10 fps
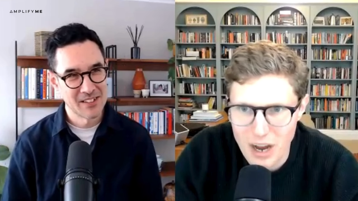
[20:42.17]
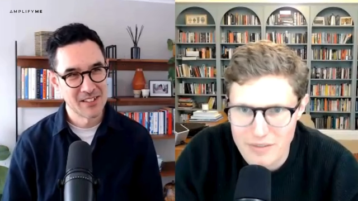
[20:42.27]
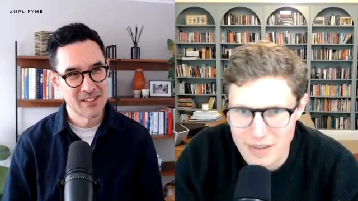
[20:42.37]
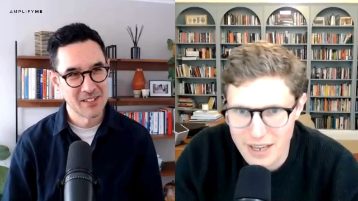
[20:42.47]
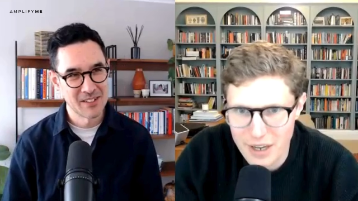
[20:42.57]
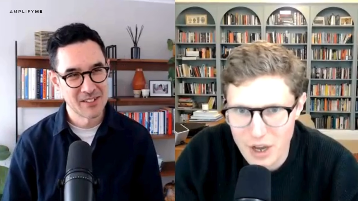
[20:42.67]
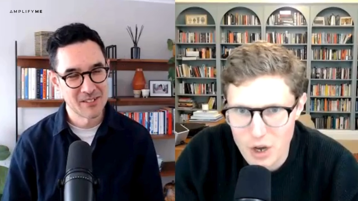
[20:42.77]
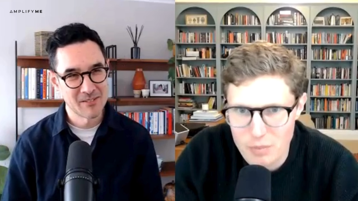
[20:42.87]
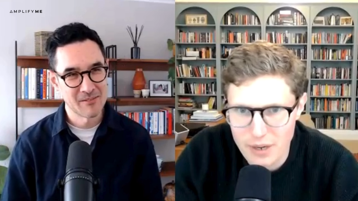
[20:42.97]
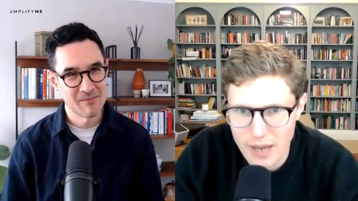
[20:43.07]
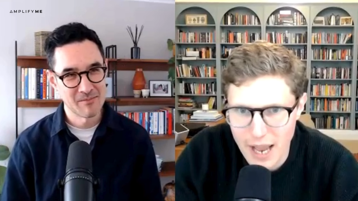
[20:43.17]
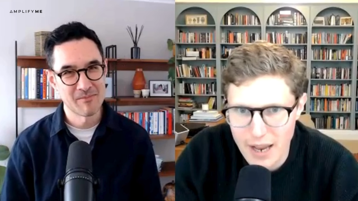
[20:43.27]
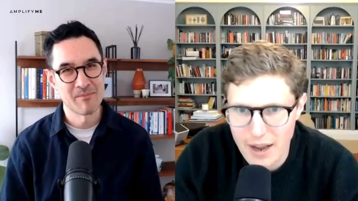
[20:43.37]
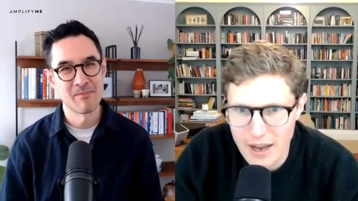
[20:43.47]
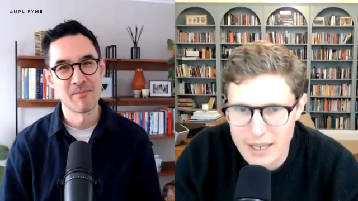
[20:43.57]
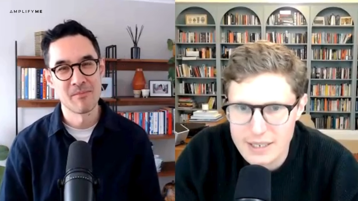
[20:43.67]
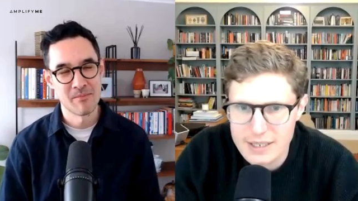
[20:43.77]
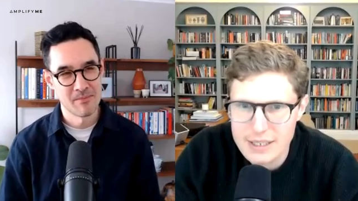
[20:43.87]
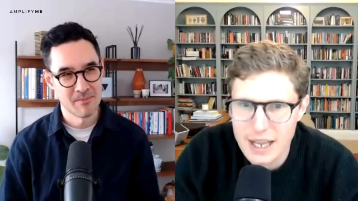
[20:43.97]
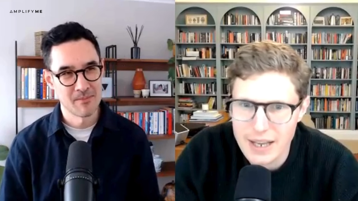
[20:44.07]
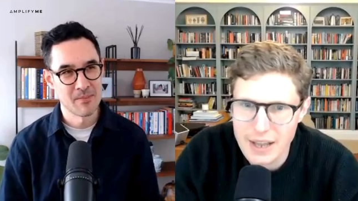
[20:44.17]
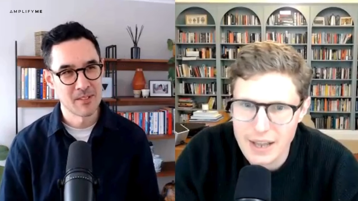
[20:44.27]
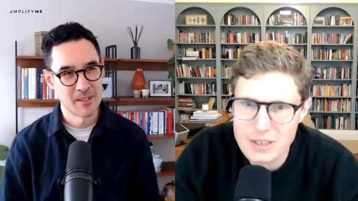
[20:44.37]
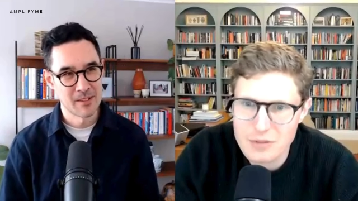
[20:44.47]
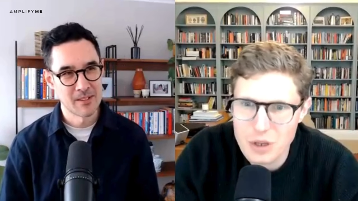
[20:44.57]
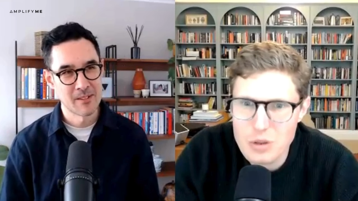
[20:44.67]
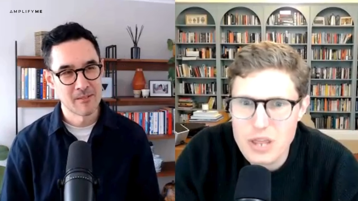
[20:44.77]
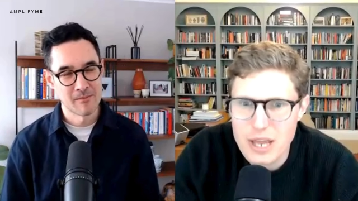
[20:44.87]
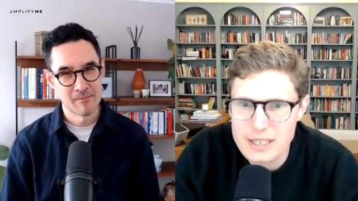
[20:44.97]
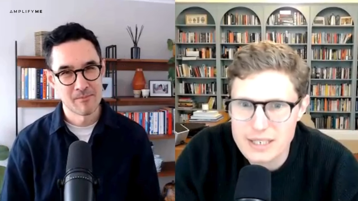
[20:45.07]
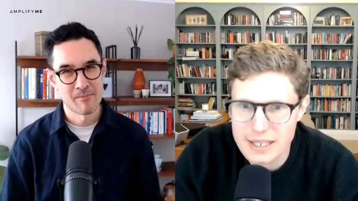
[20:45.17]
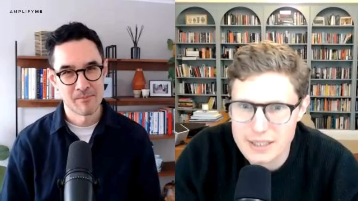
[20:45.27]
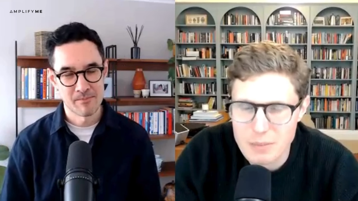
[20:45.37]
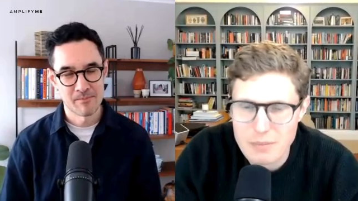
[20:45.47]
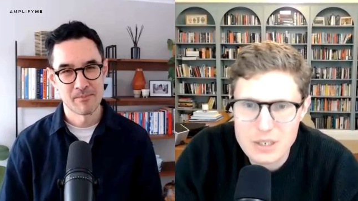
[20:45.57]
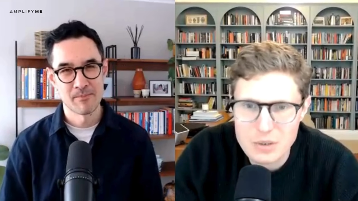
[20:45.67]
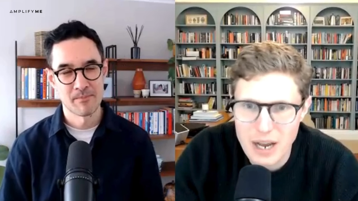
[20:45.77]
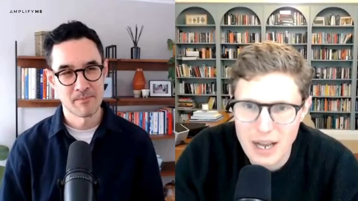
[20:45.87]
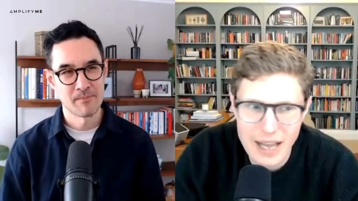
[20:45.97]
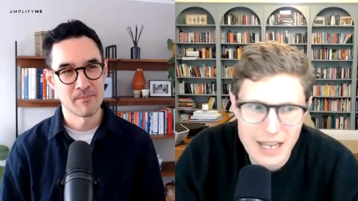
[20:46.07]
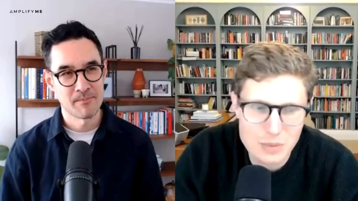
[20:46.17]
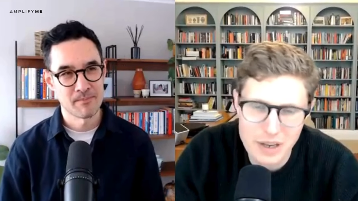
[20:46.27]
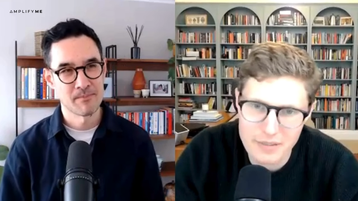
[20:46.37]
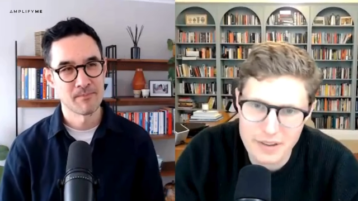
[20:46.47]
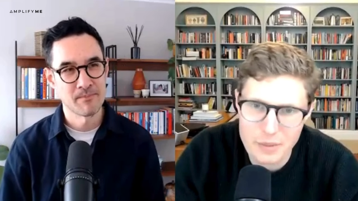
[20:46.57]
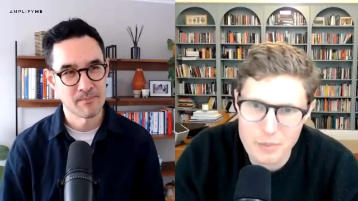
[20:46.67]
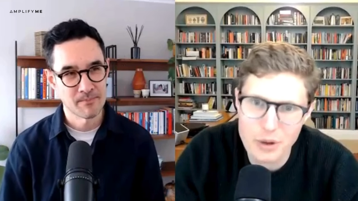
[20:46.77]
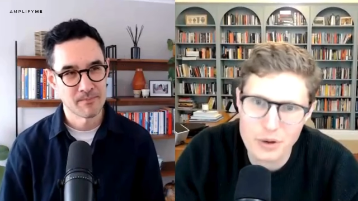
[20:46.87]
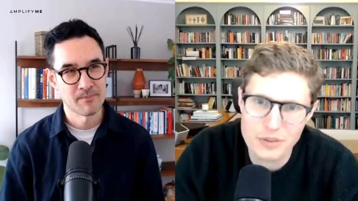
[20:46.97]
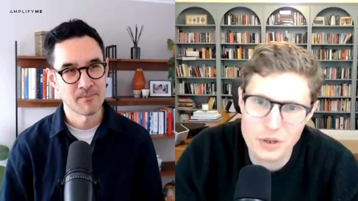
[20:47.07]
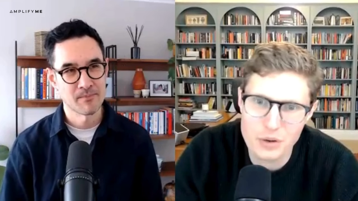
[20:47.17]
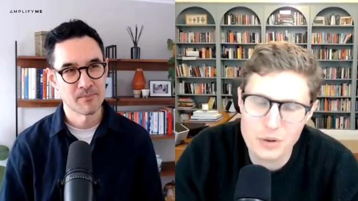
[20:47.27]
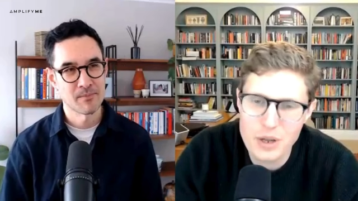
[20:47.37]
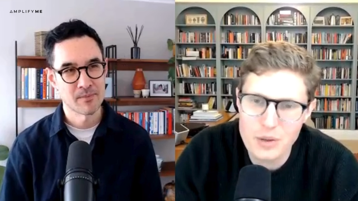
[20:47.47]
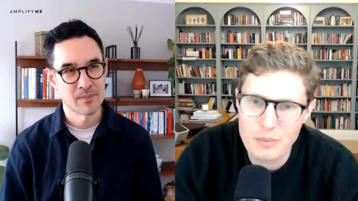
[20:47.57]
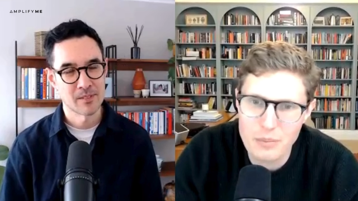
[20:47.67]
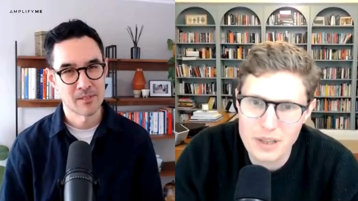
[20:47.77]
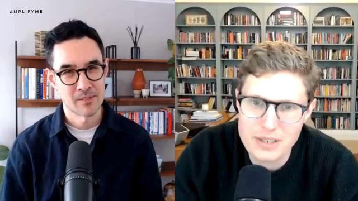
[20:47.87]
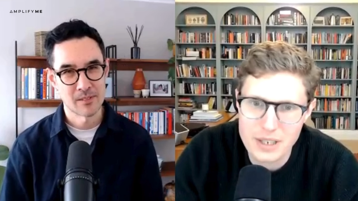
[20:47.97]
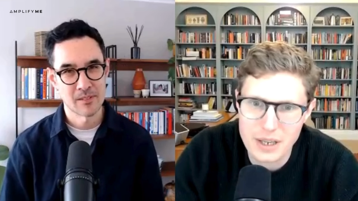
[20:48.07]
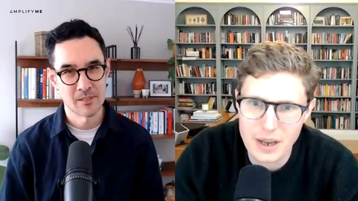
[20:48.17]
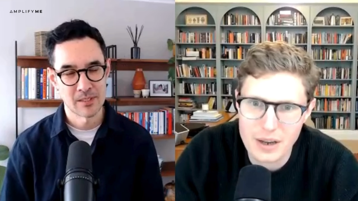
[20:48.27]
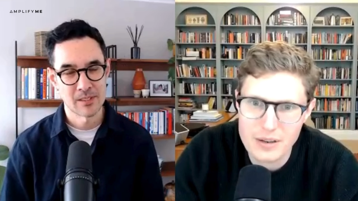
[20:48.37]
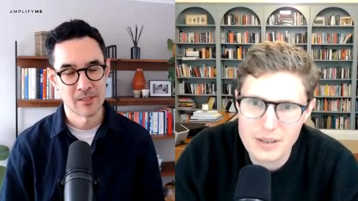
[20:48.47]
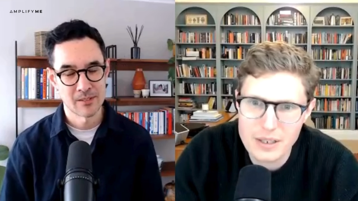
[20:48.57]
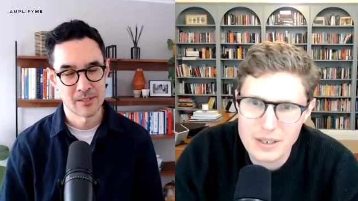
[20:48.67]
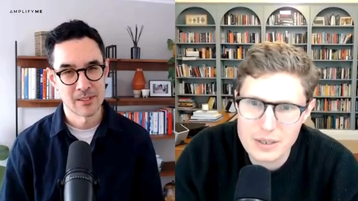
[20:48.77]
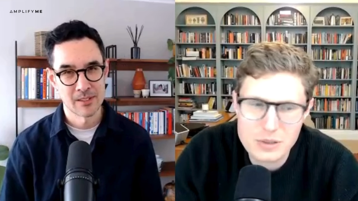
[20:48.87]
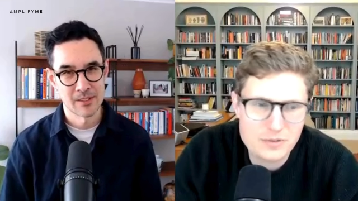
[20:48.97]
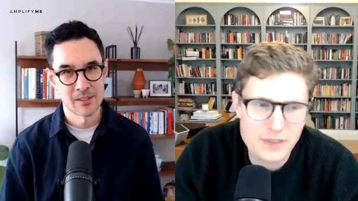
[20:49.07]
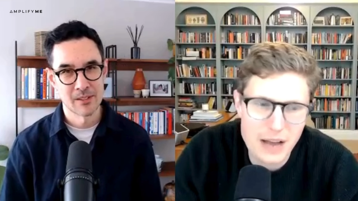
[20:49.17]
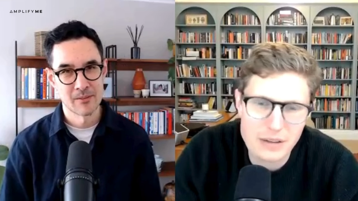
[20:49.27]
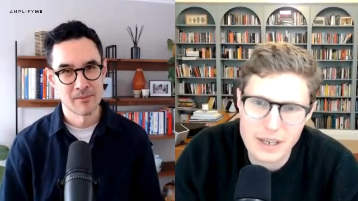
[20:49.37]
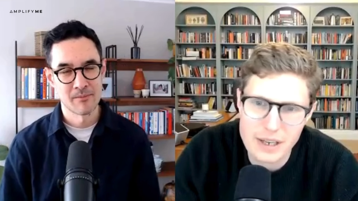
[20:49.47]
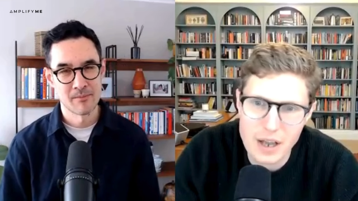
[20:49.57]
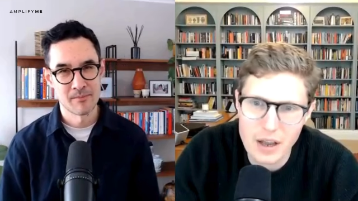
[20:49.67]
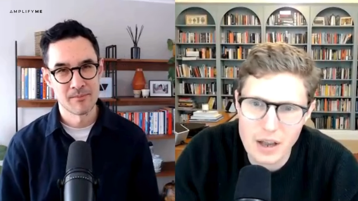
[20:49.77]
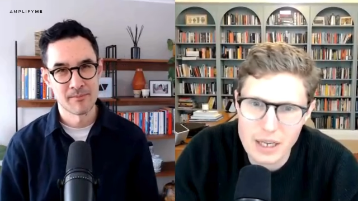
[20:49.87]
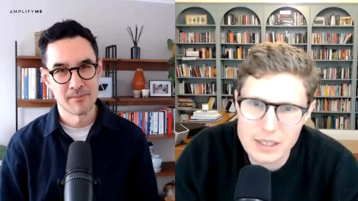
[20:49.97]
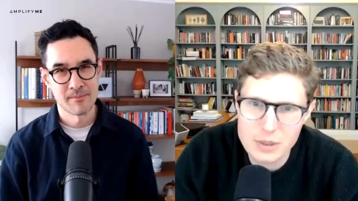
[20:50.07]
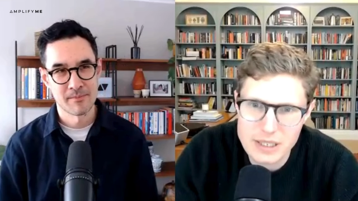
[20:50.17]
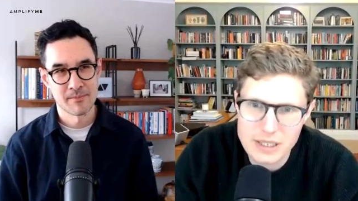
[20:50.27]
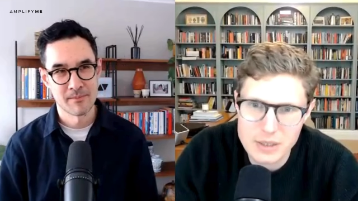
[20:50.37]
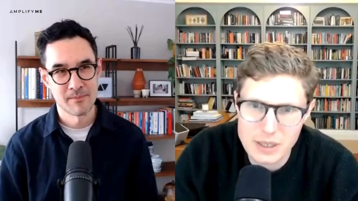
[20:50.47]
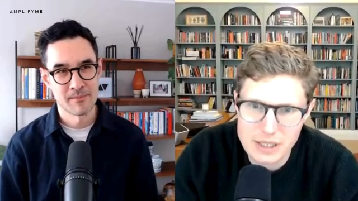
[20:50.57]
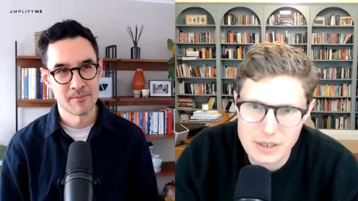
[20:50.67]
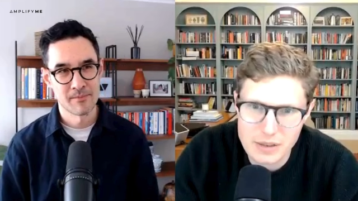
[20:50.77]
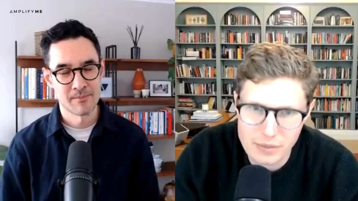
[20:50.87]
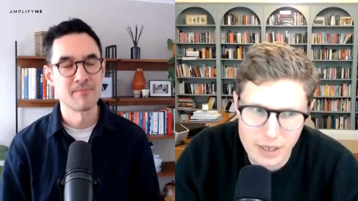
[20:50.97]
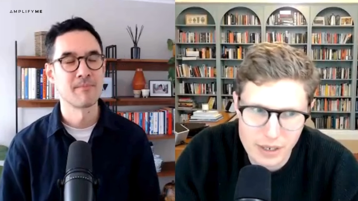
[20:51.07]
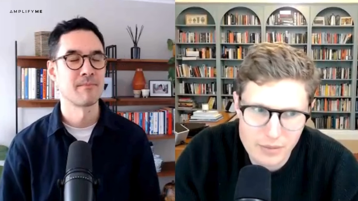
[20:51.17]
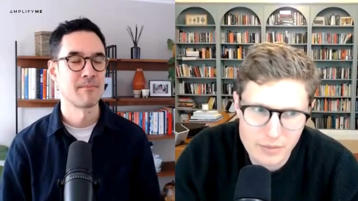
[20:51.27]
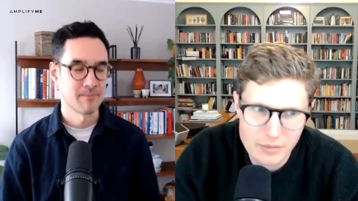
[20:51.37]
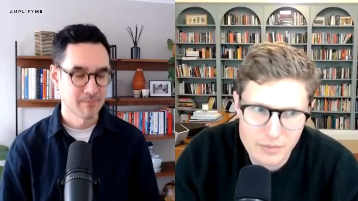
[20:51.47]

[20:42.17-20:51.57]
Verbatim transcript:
Speaker 1: rivaling OpenAI. And now there's a few things here. So Mistral, as we covered in the pod a few months ago, this was founded in early twenty twenty-three.